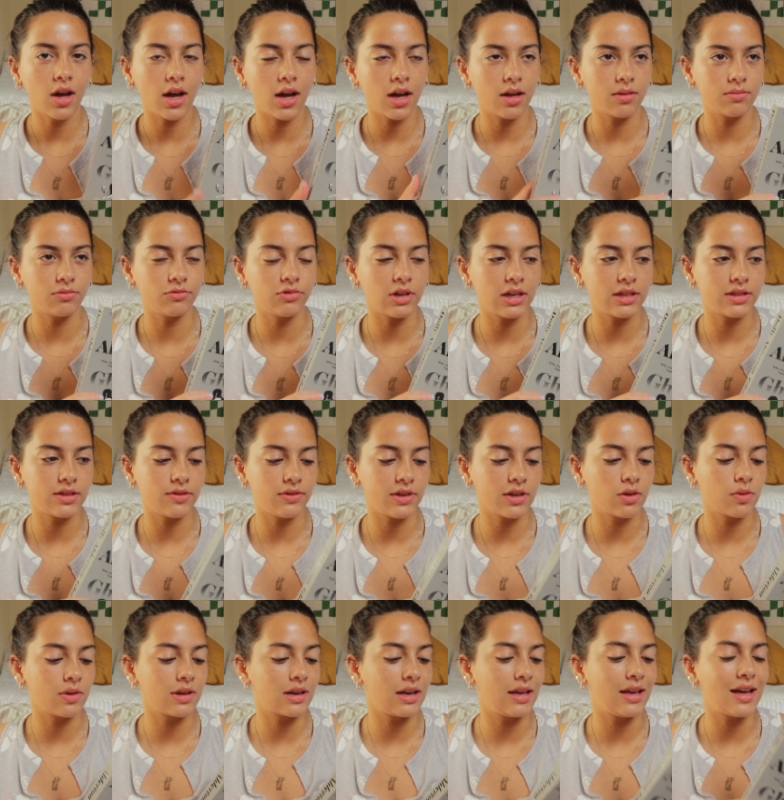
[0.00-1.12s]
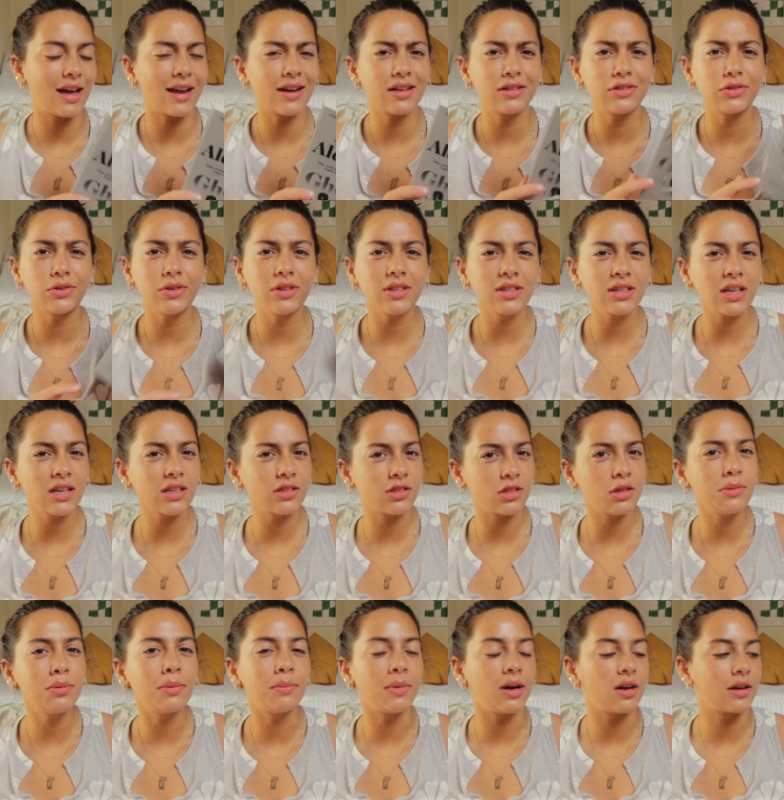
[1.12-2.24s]
um, relatively quickly. And I saw this in a
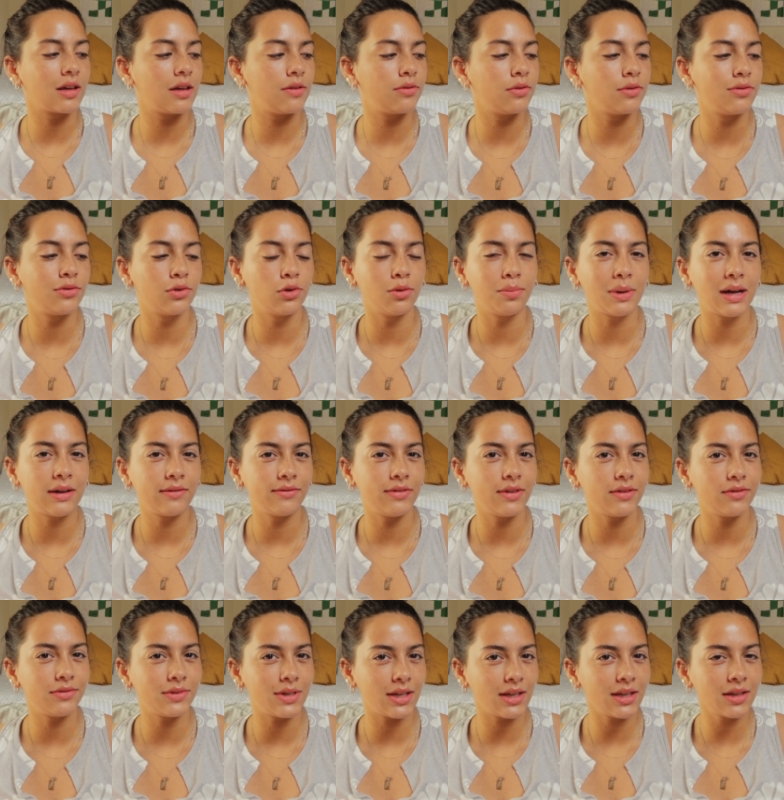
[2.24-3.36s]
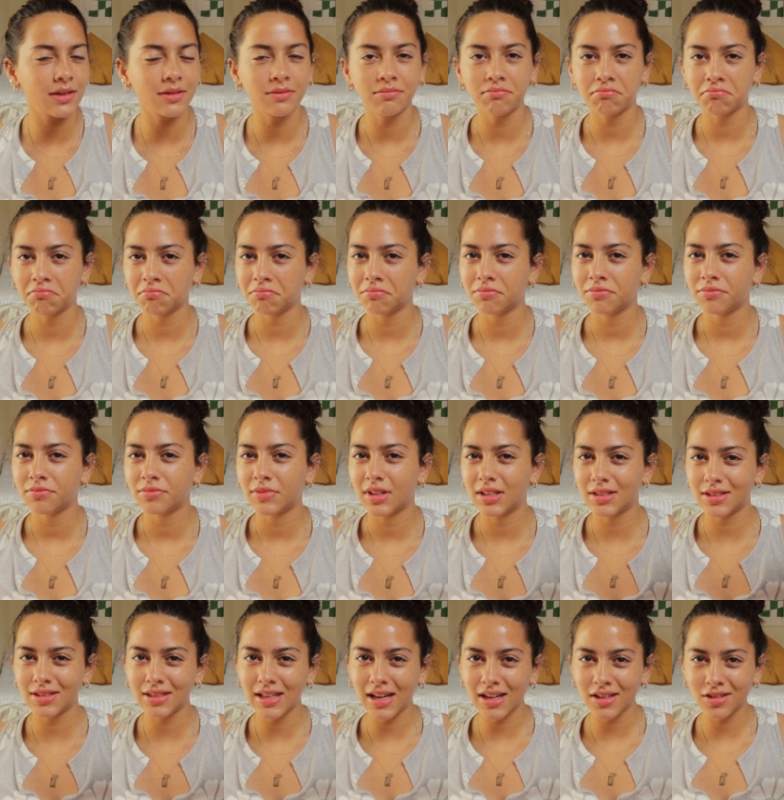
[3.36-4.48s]
supermarket for four pounds fifty.
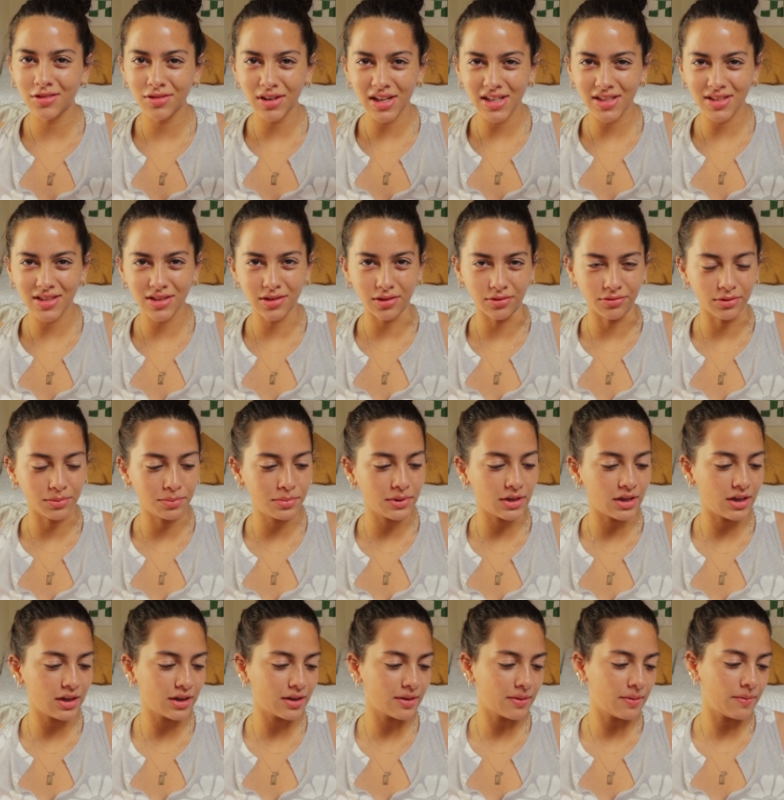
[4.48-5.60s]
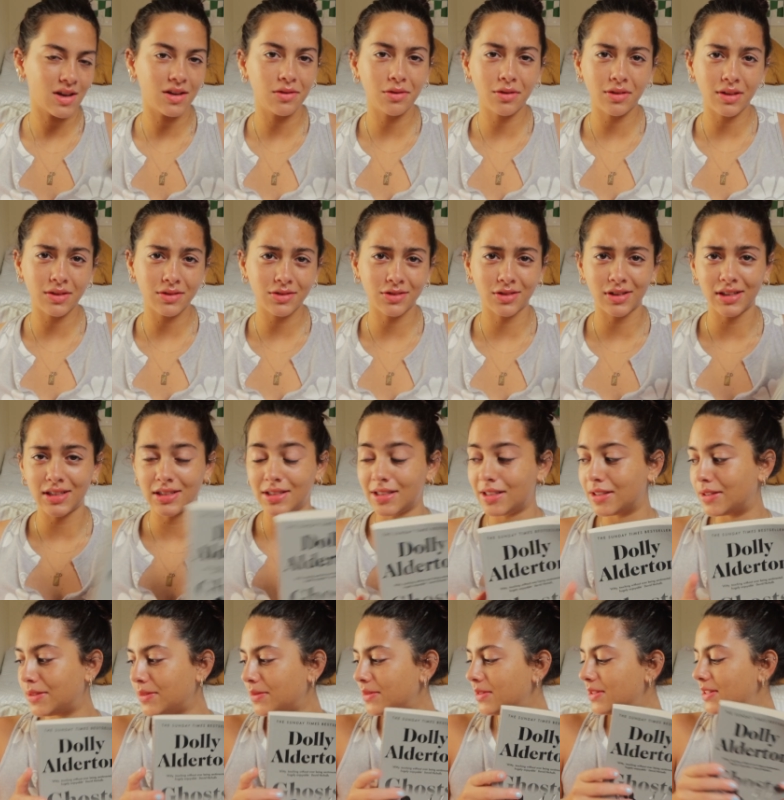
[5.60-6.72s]
Isn't that a great deal for a book? I thought that was a great
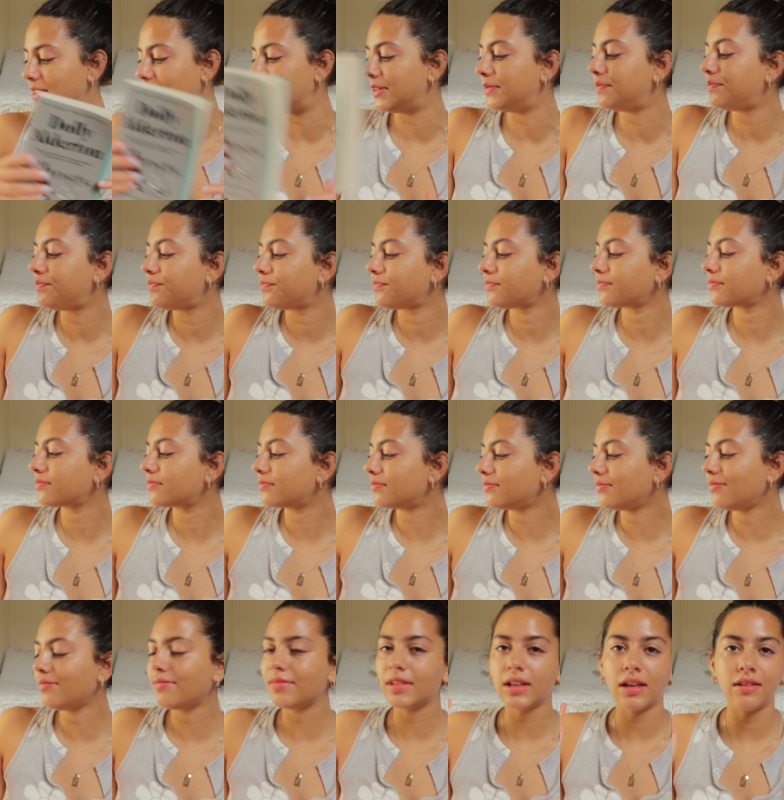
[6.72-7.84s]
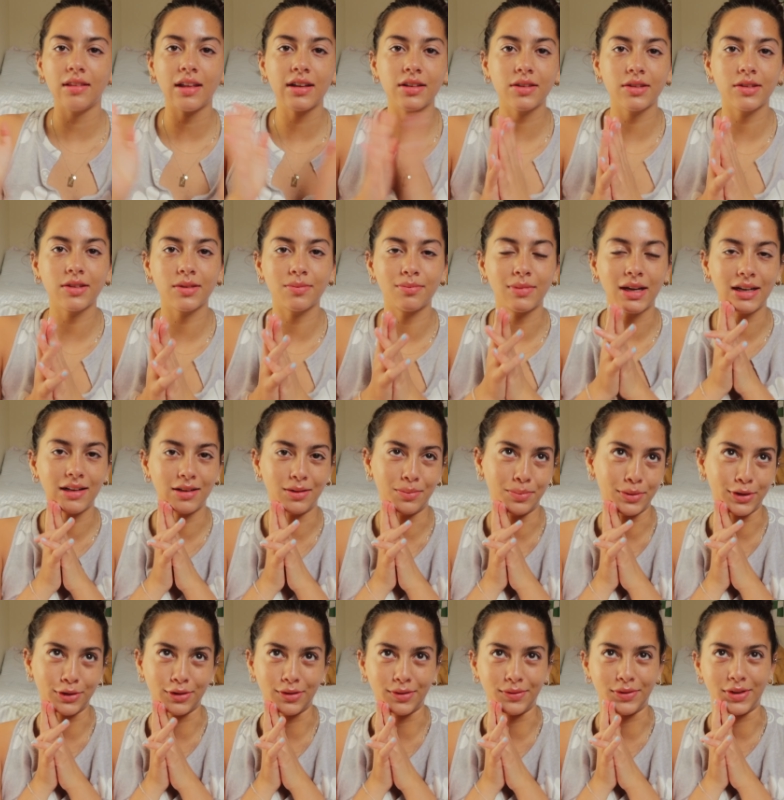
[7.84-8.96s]
deal. So that's my little
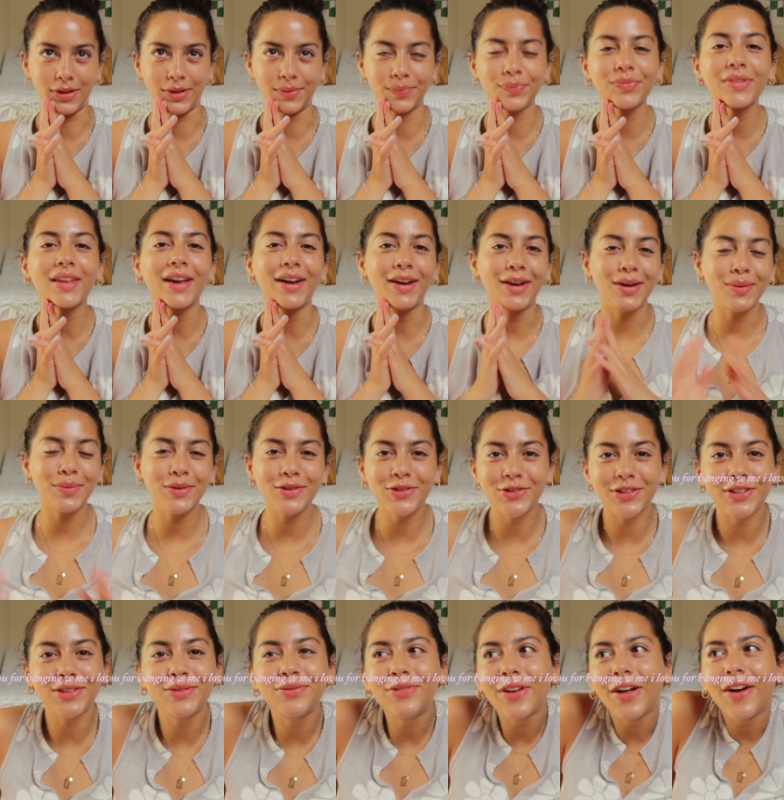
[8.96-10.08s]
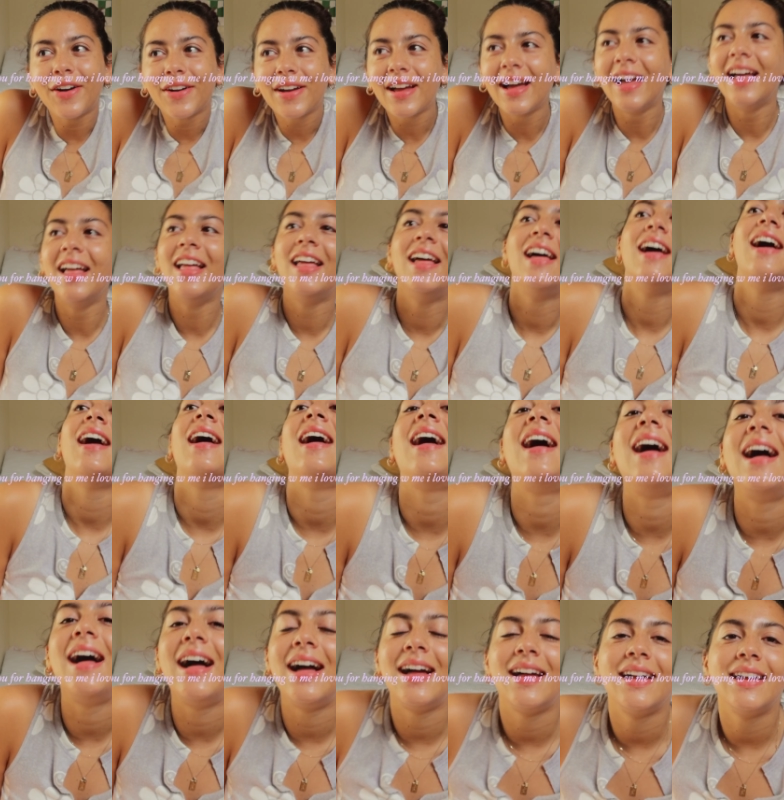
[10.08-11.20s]
book review. I hope you enjoyed the vlog,
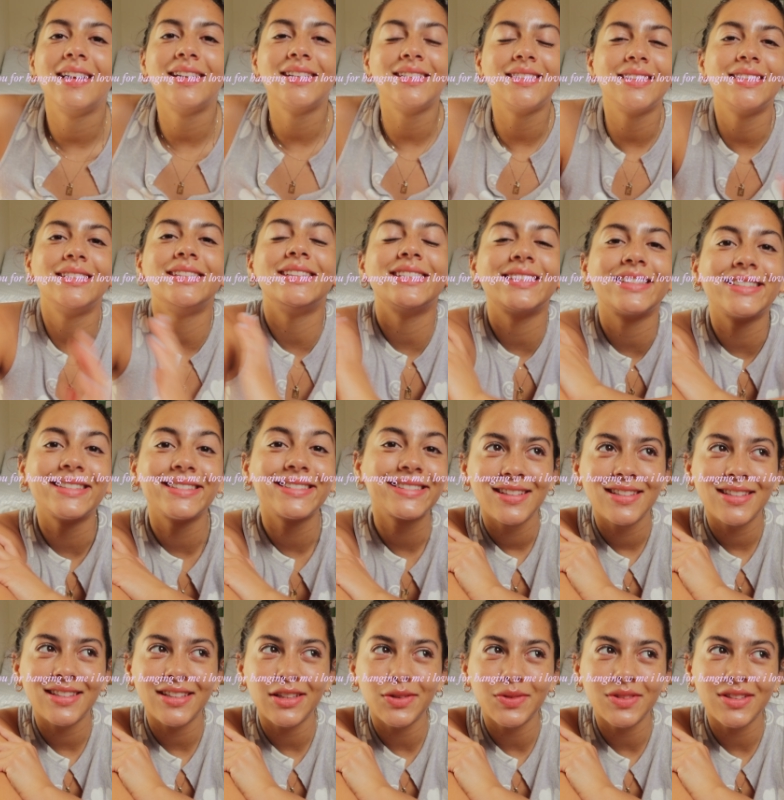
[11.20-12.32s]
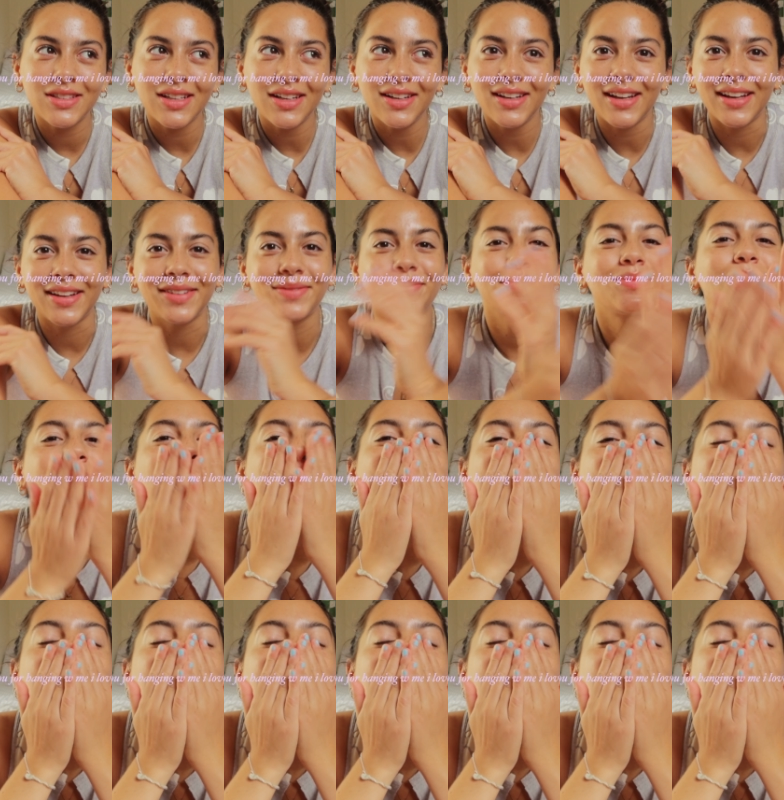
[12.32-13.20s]
and see you on Sunday.